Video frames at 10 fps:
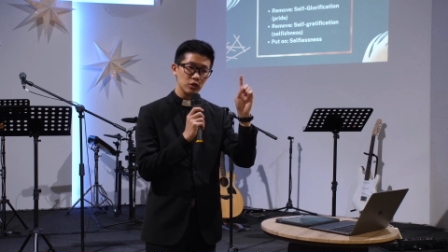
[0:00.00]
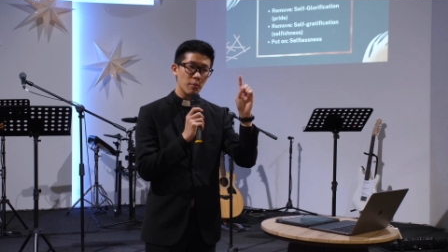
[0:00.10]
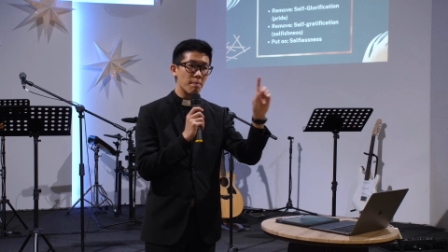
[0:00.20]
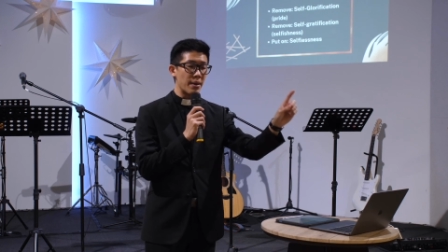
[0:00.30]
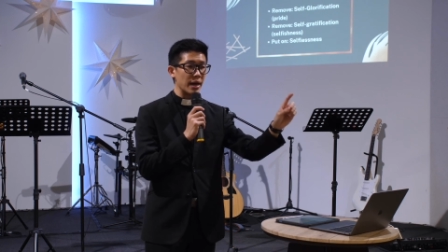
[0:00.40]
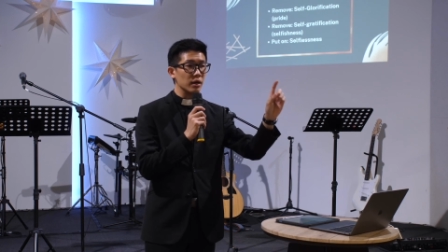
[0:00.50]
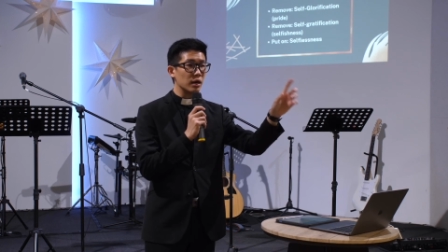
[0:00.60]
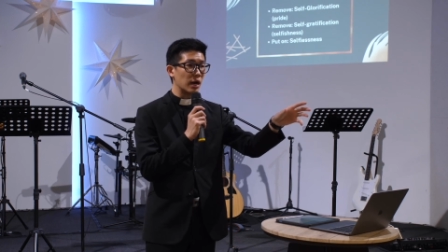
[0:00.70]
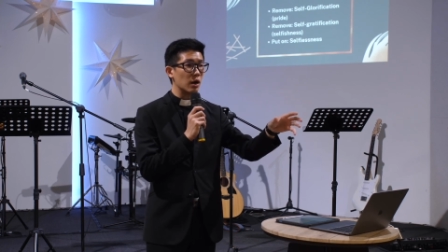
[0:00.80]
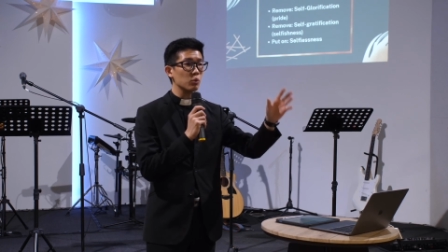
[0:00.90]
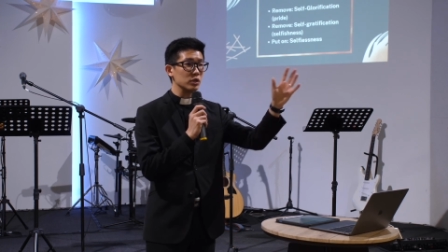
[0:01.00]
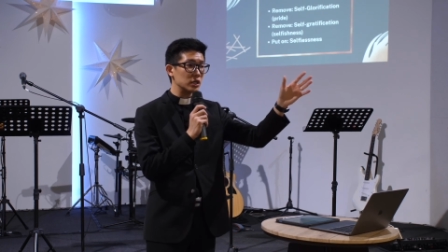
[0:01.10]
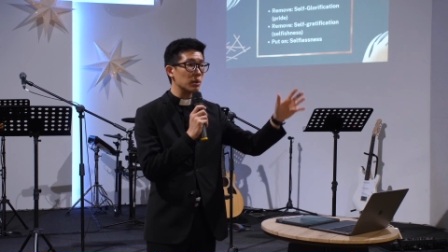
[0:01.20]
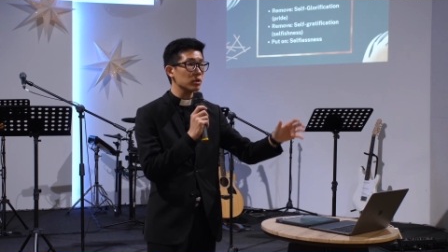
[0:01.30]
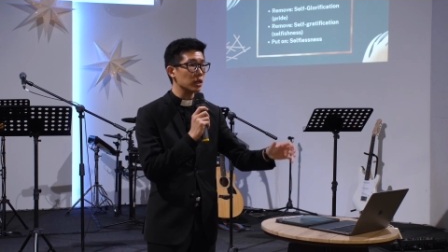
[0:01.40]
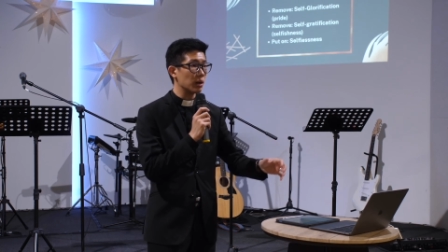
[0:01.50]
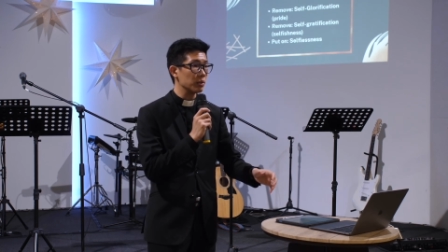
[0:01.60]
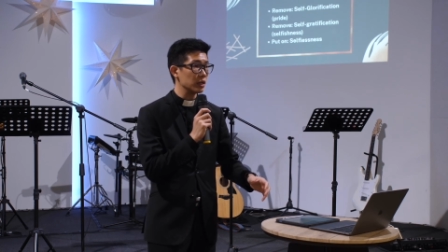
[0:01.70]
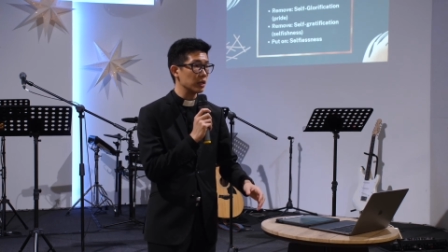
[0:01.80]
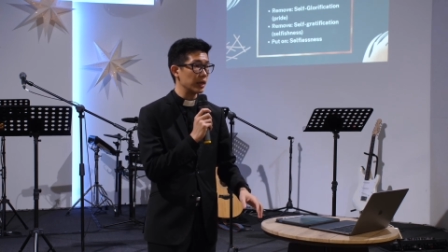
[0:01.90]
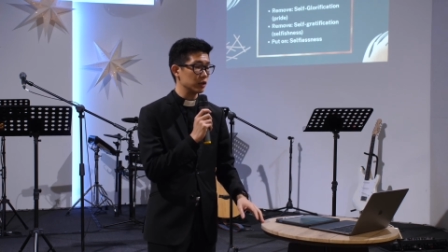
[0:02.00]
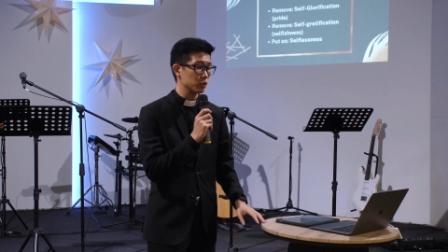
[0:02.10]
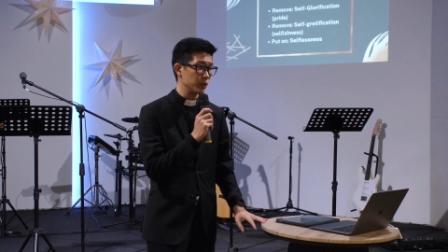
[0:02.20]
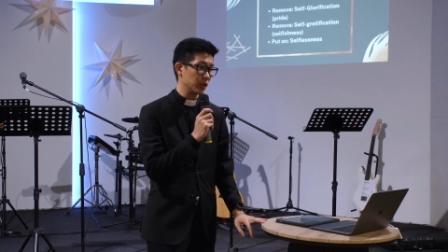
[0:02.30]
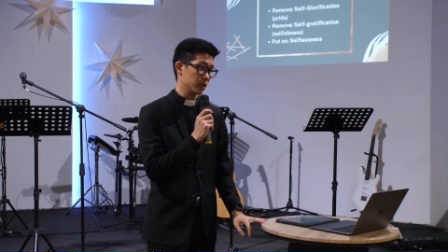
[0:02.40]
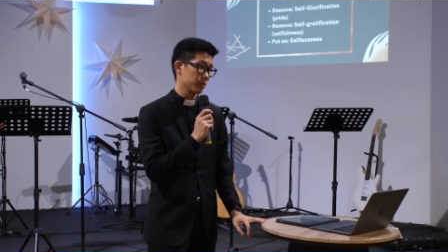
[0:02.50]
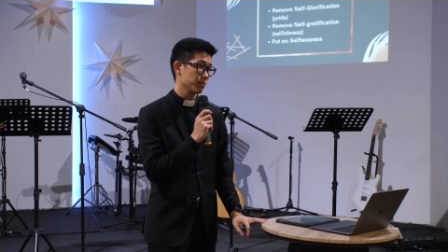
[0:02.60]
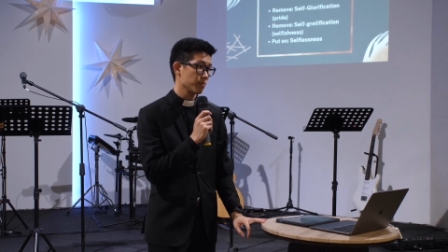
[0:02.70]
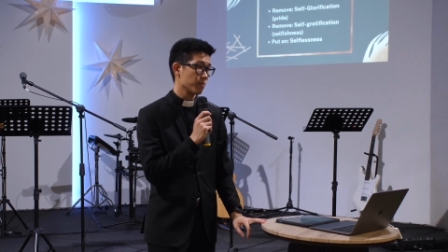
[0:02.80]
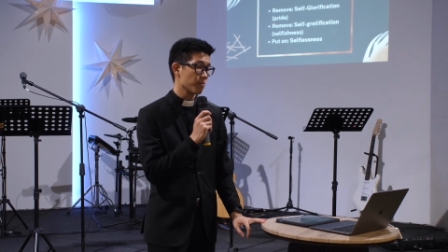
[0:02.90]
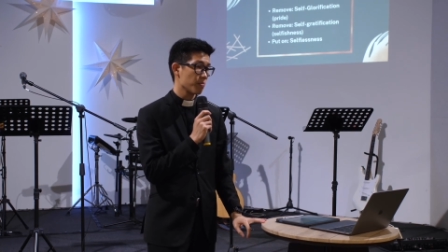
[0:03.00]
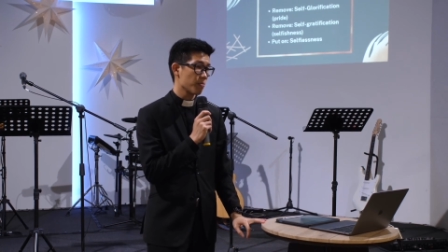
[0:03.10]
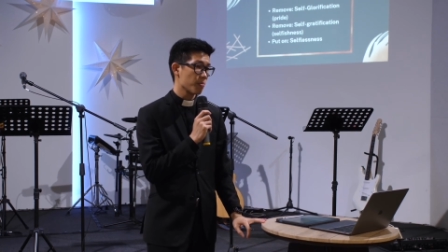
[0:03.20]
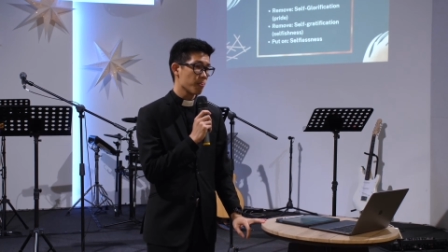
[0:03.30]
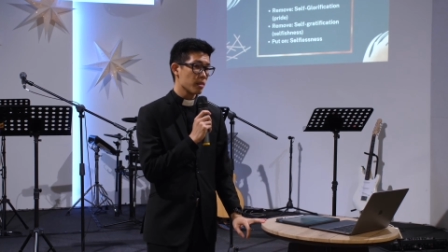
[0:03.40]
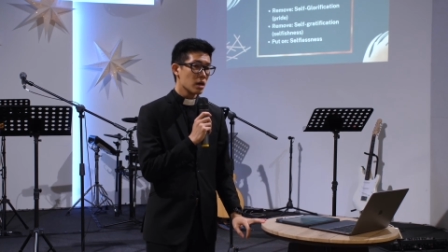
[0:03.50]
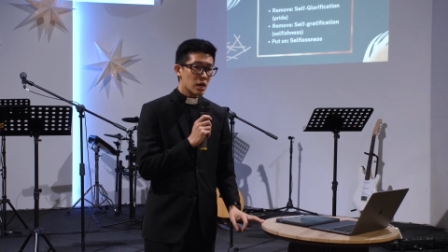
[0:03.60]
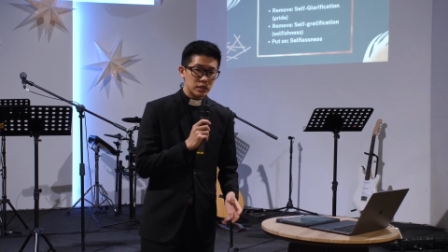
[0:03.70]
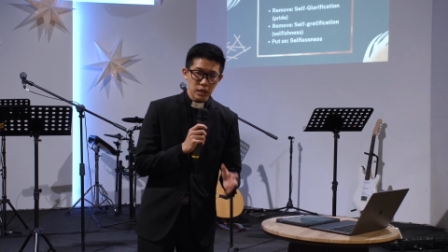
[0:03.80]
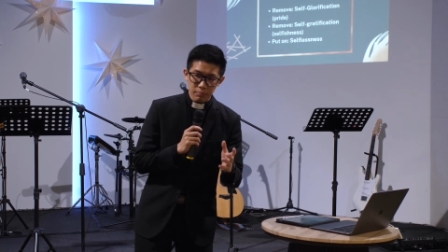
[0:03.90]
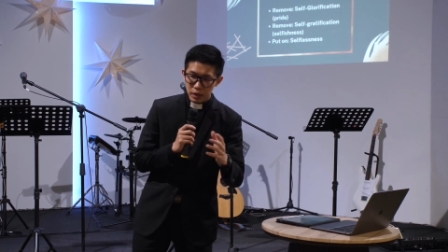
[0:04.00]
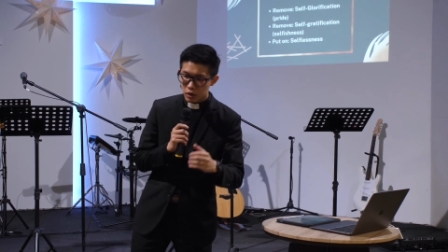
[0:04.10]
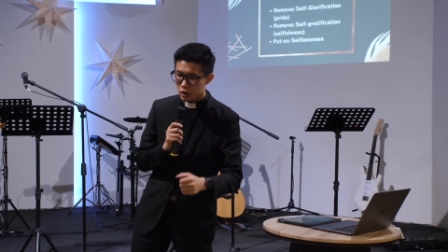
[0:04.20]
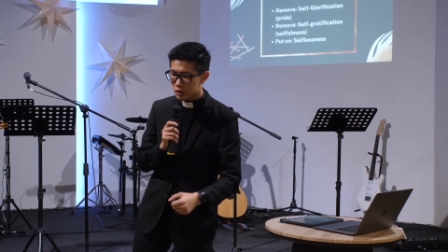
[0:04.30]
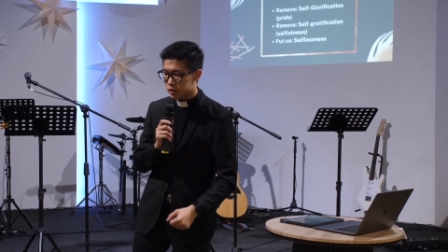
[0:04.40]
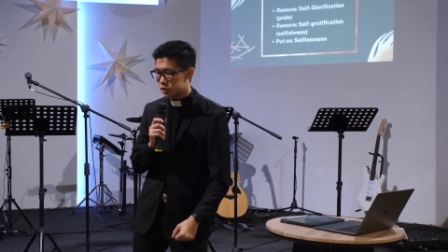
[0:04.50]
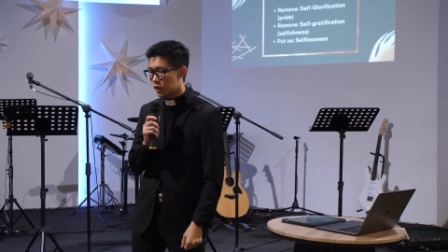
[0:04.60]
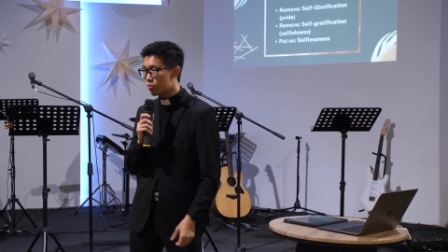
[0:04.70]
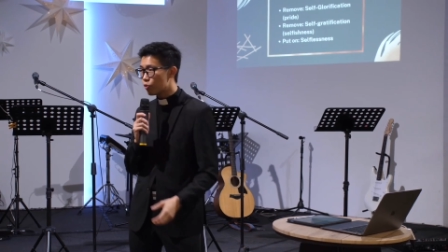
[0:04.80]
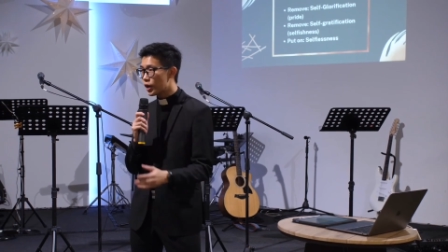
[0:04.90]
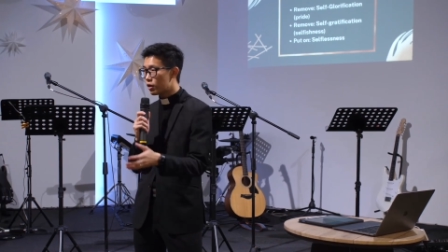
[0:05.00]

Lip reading: your bank account will double up in the next week? Is it because somewhere